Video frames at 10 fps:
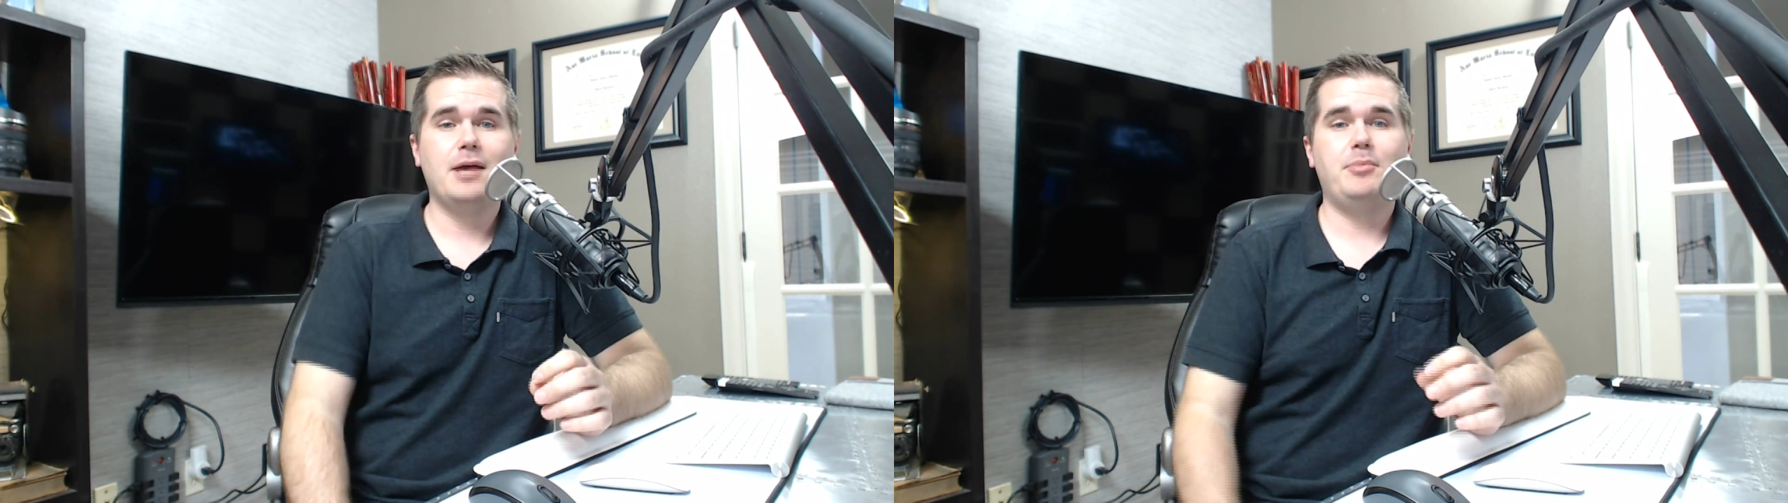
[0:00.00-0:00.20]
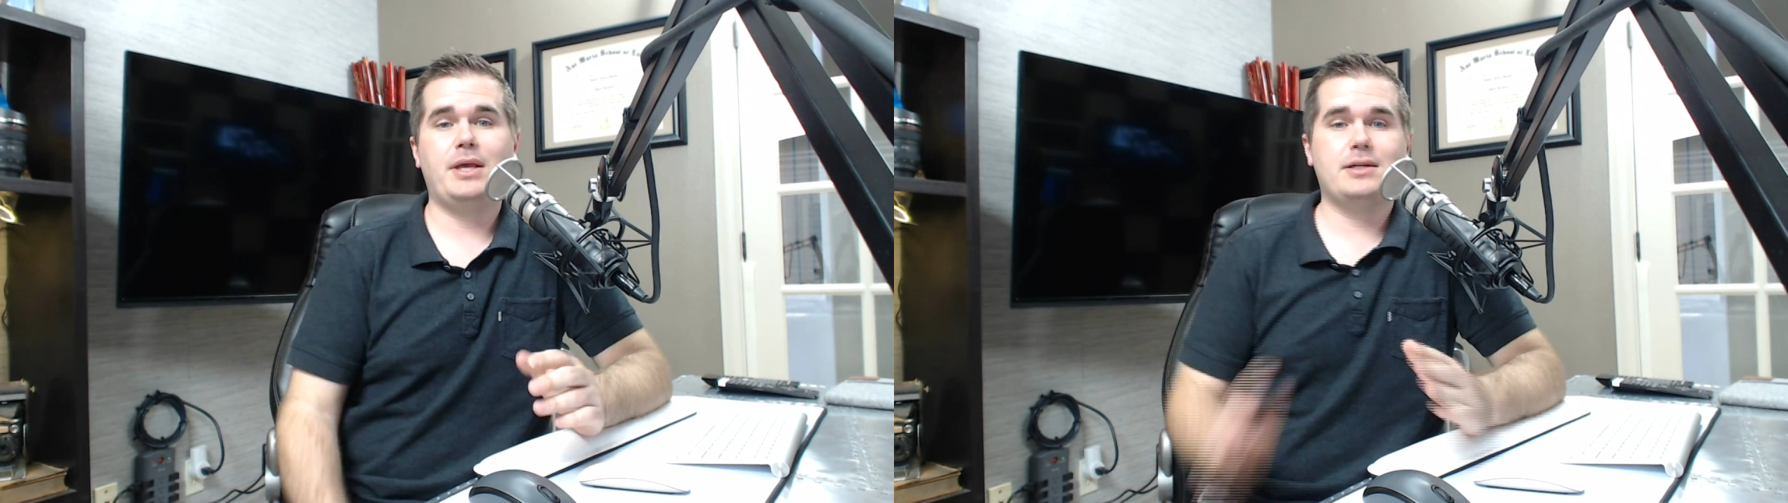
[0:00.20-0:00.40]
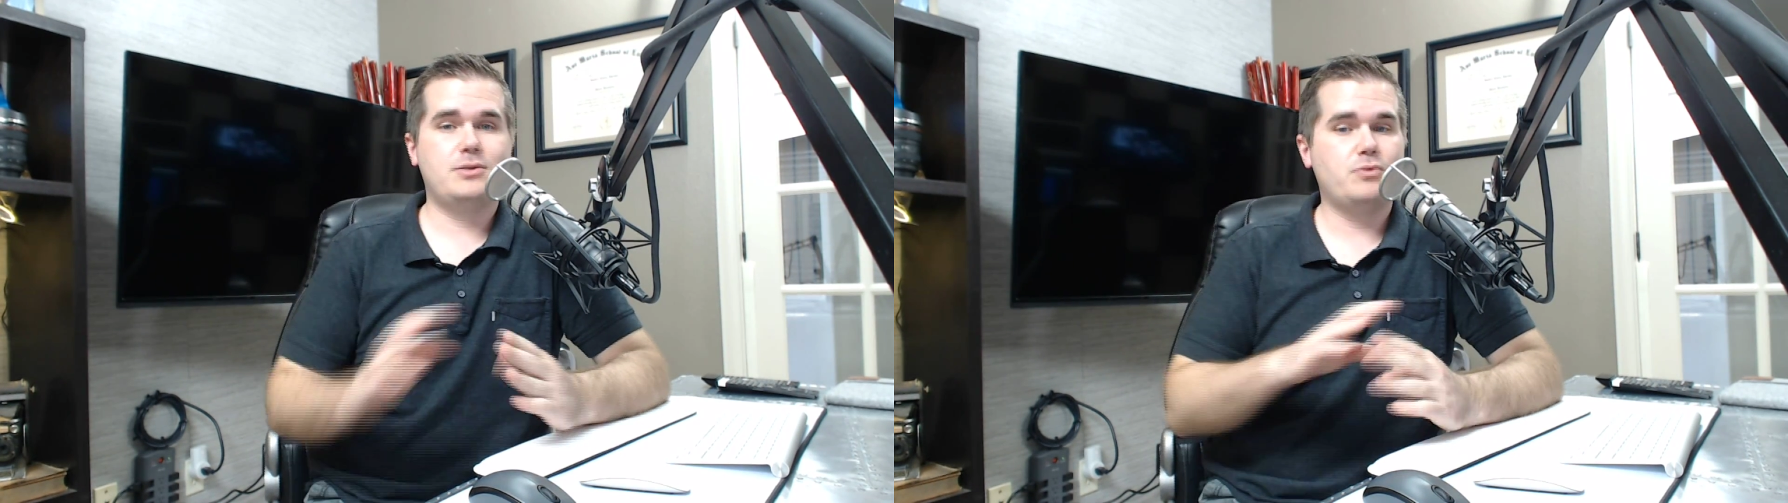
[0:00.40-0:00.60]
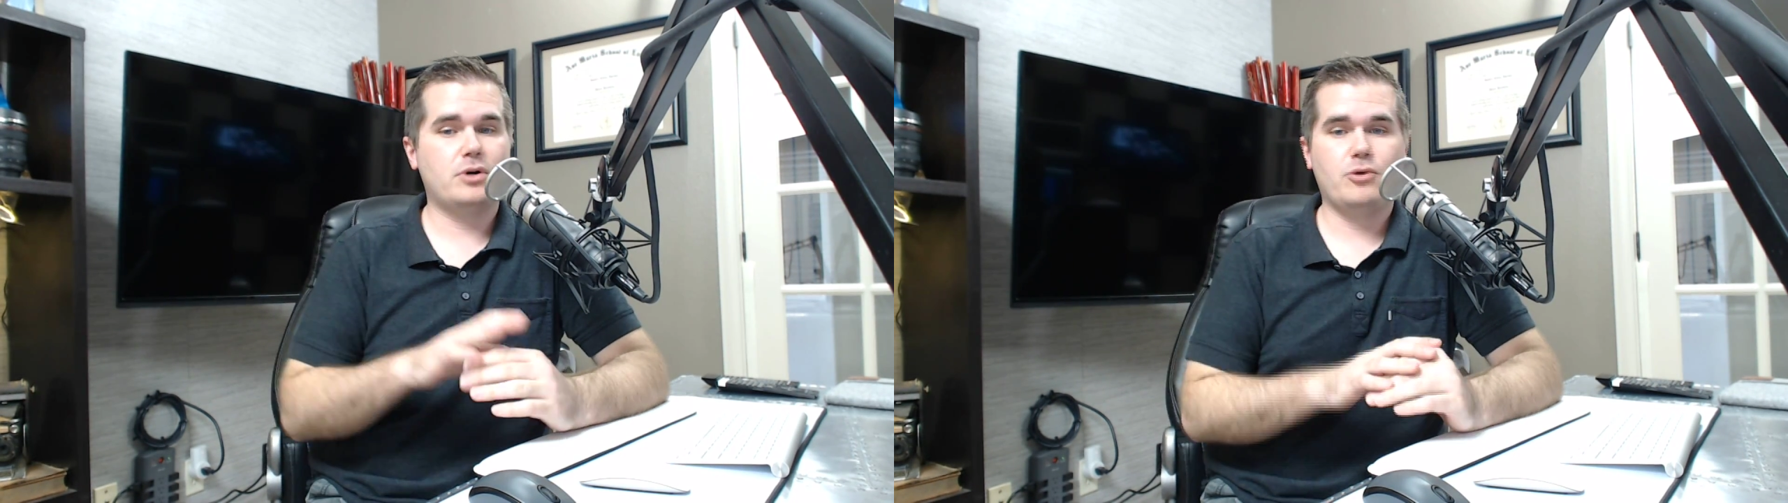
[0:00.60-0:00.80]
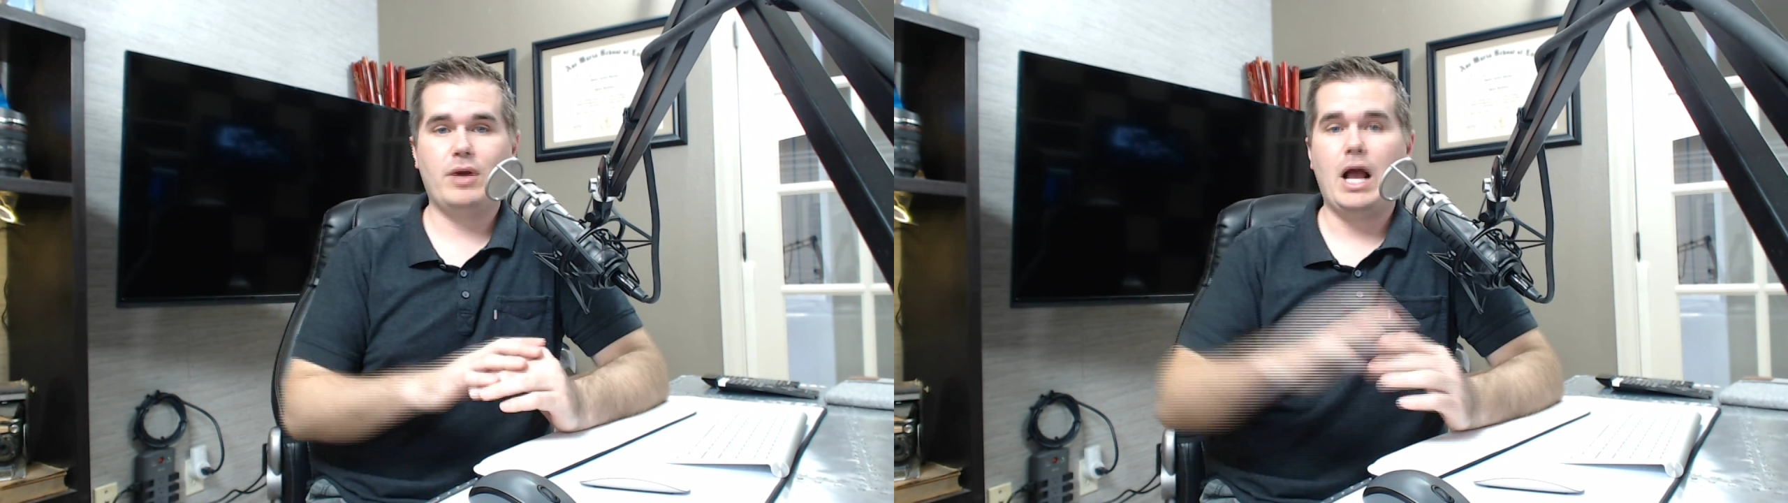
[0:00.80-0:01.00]
because we're
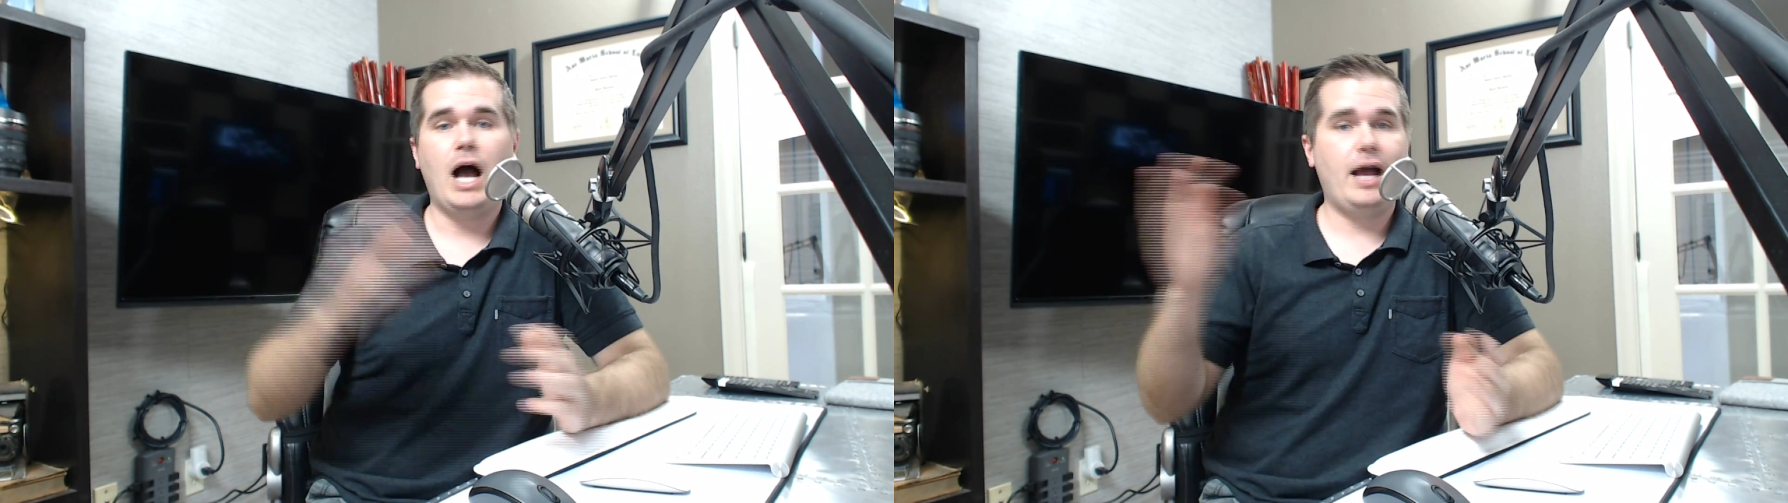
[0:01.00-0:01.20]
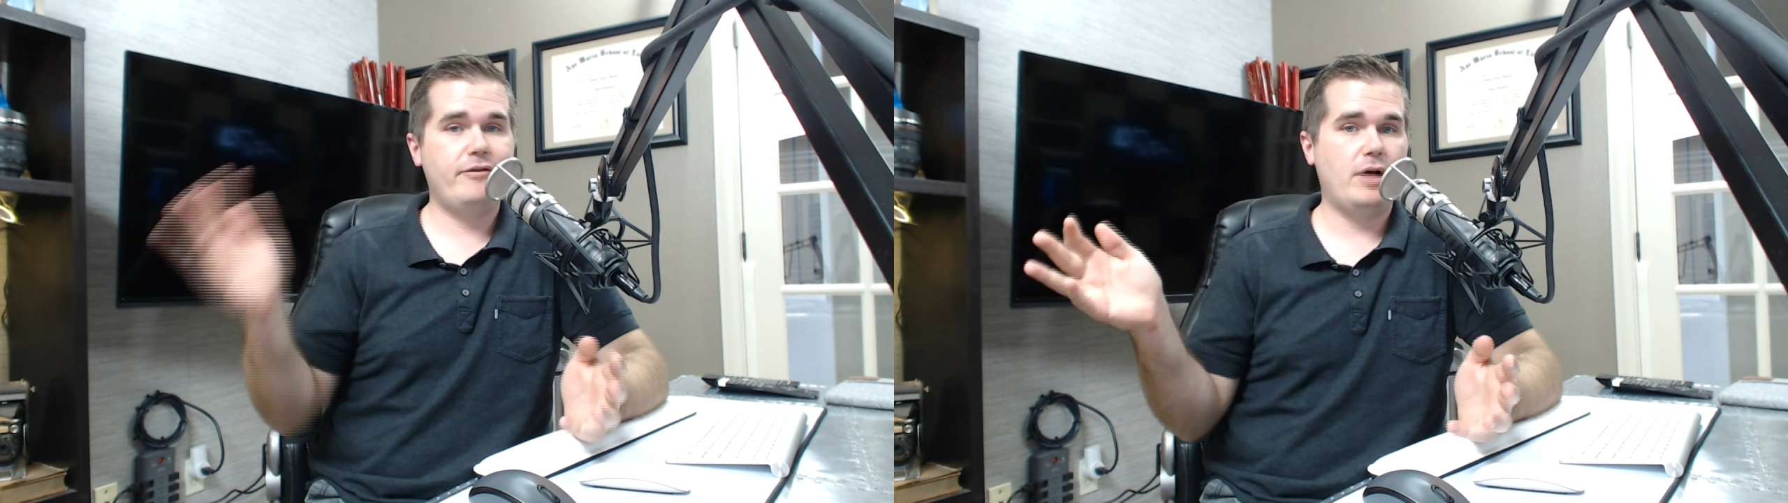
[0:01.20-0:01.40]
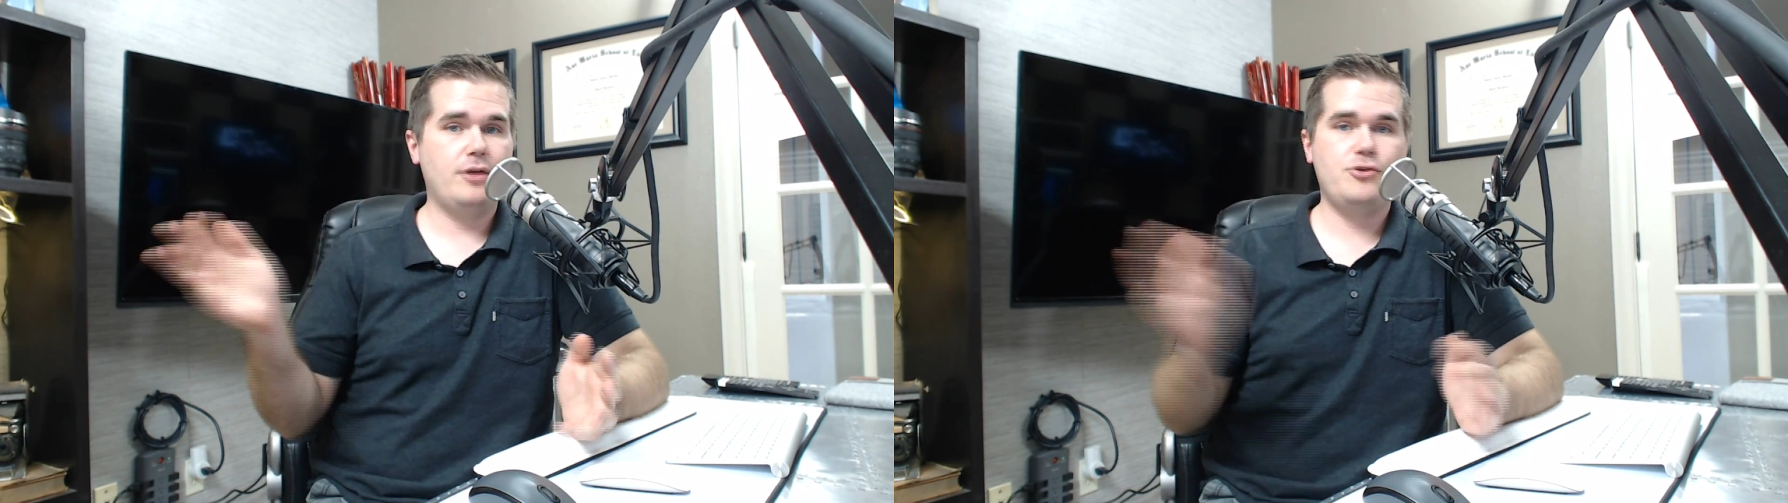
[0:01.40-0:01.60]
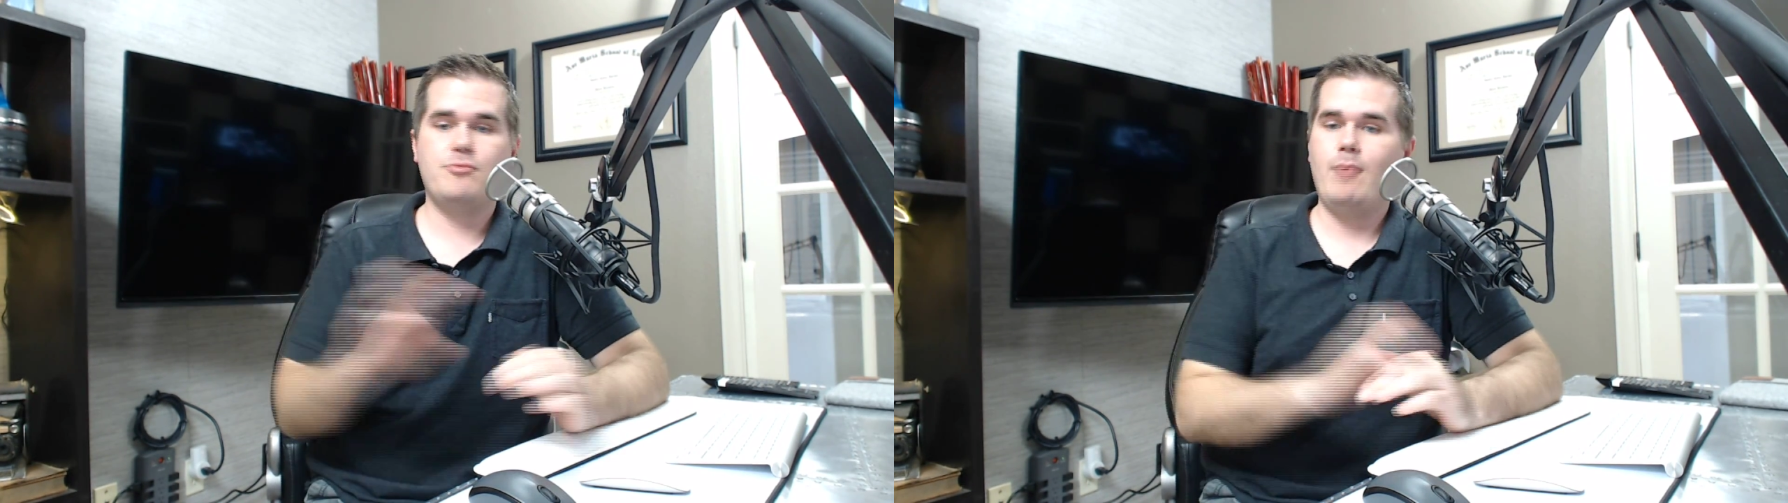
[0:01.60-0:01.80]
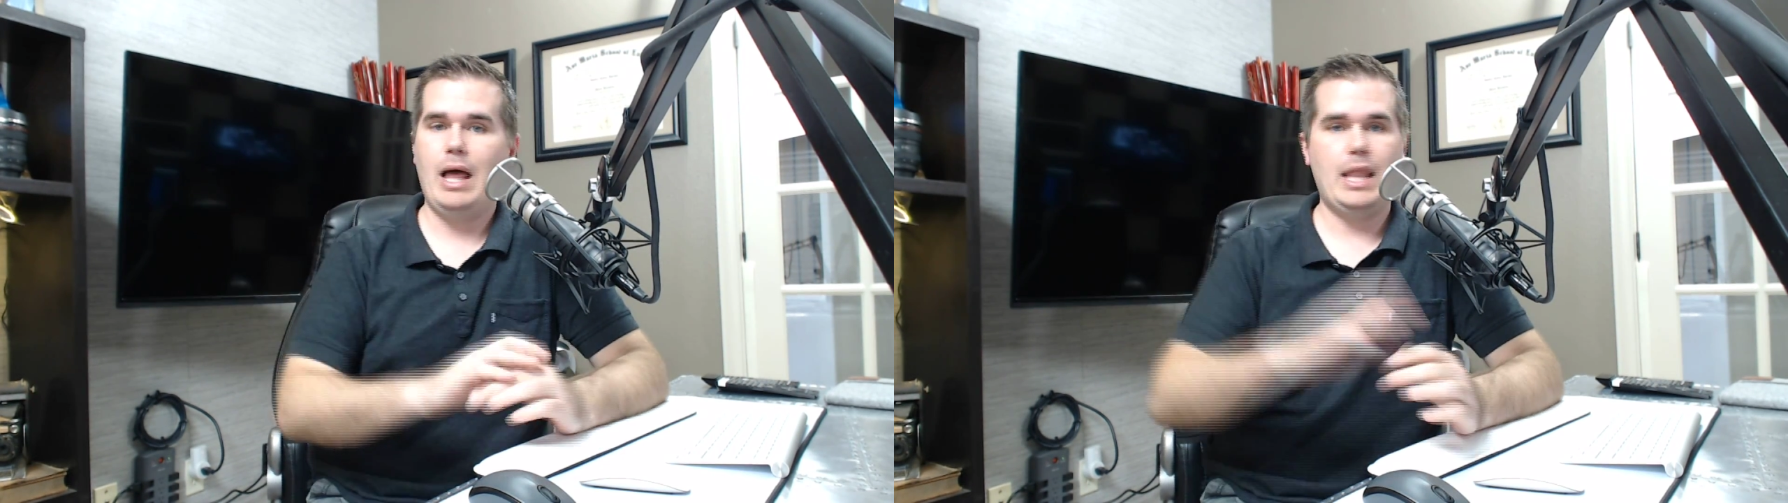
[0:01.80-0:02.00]
doing high
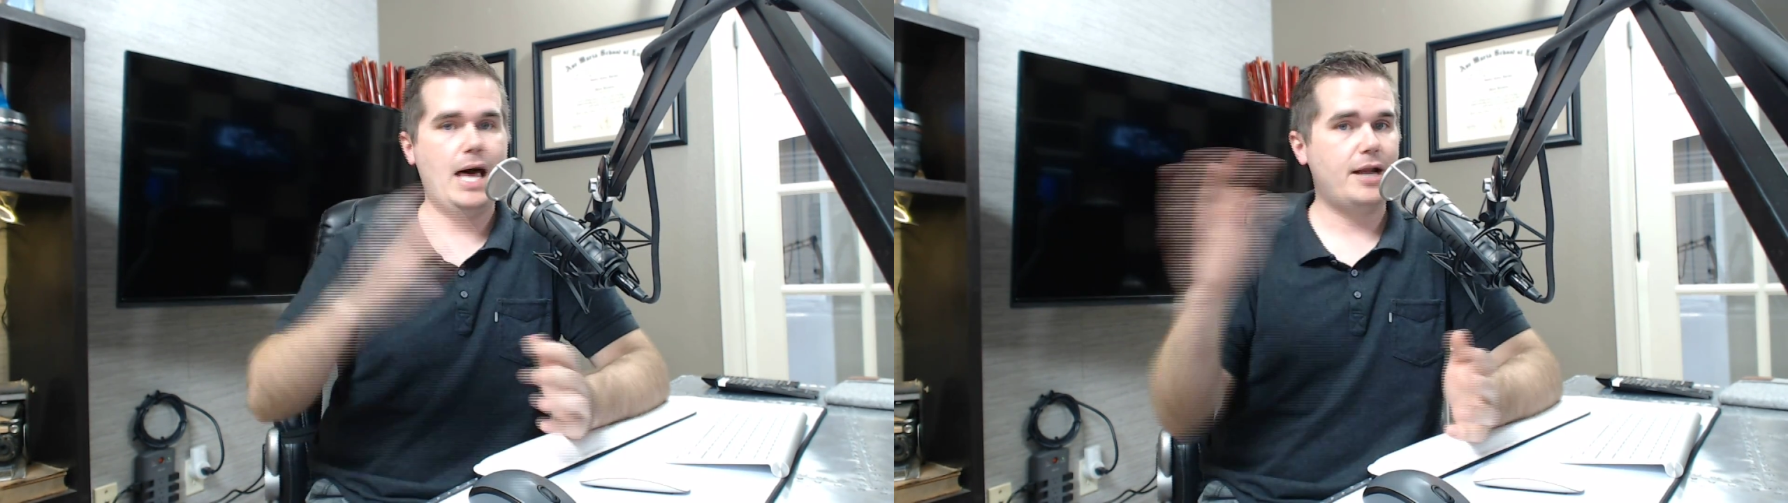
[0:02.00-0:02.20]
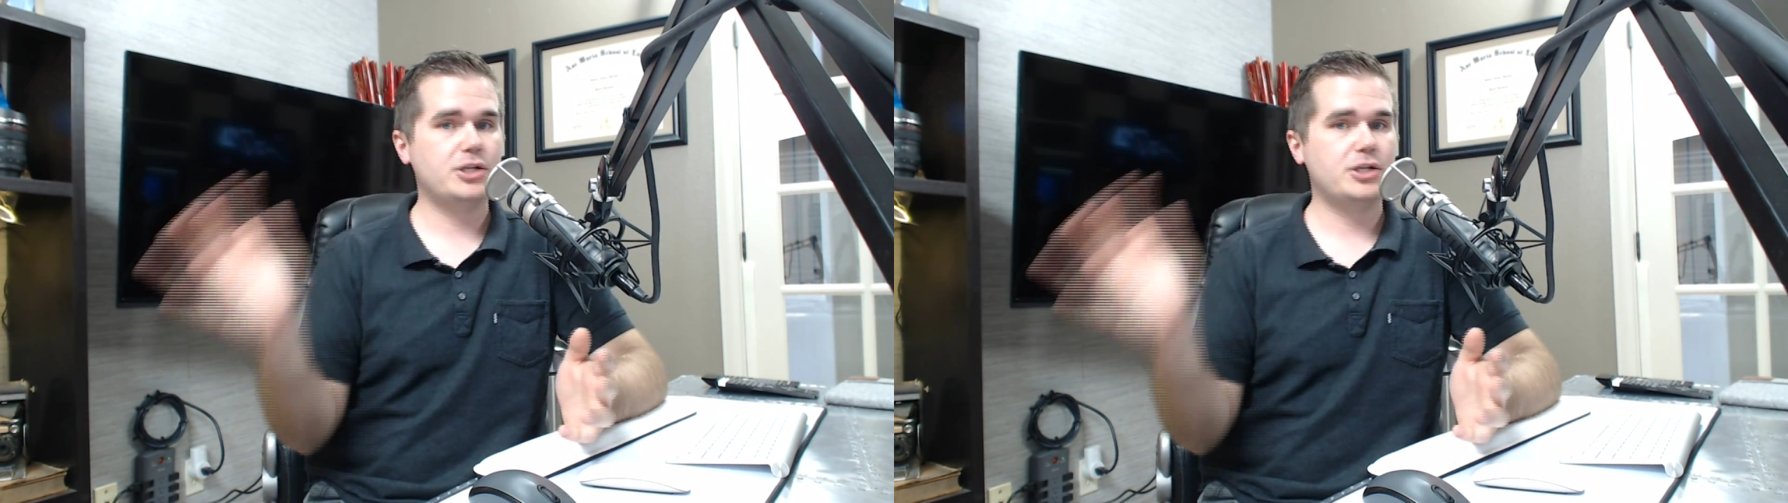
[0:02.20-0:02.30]
volume, a lot of